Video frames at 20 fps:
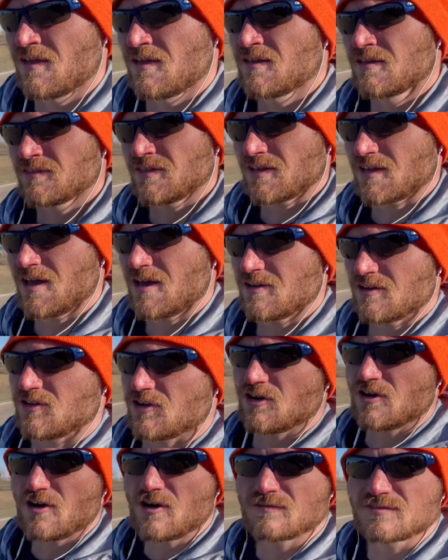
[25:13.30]
that kind of
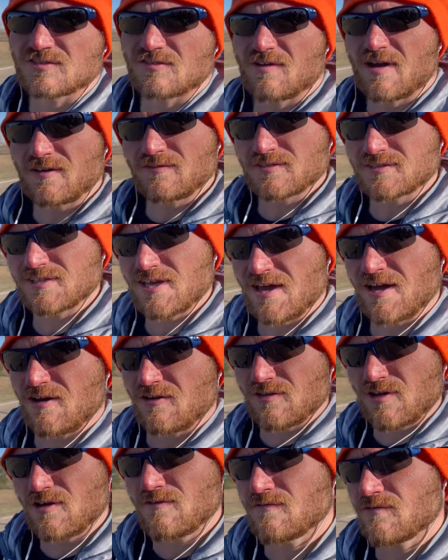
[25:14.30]
curves around the town
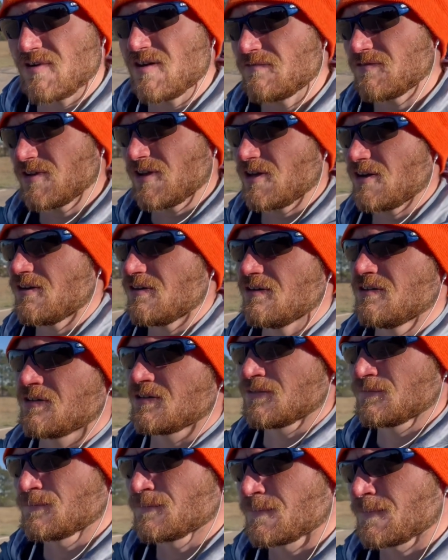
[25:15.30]
of Riverdale,
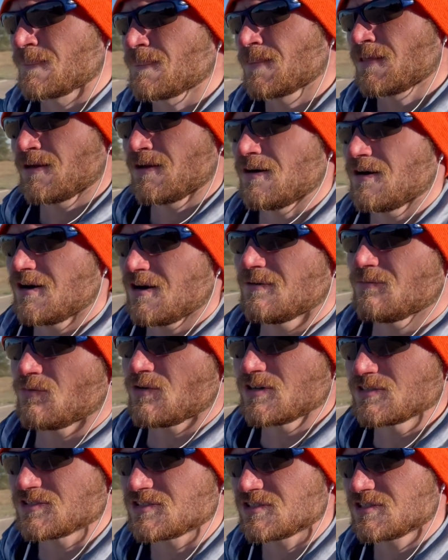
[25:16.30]

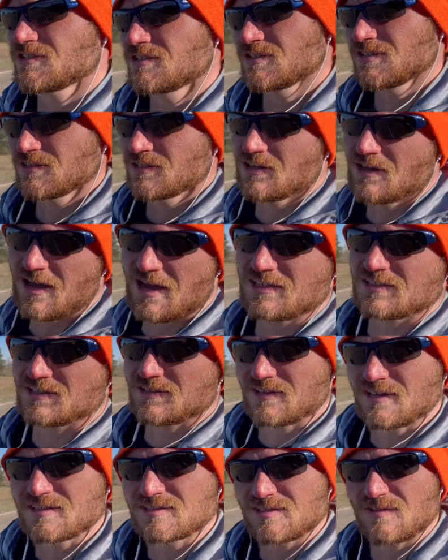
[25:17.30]
which has
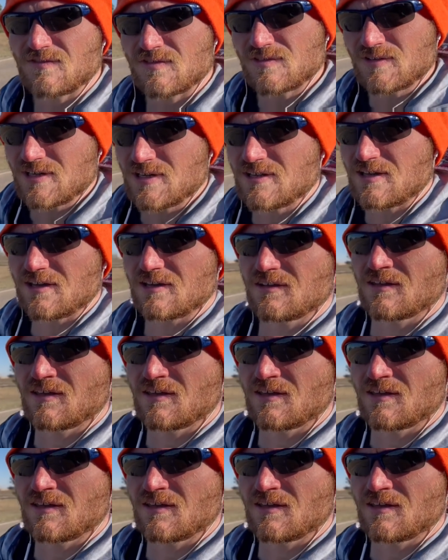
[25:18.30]
things if you need it.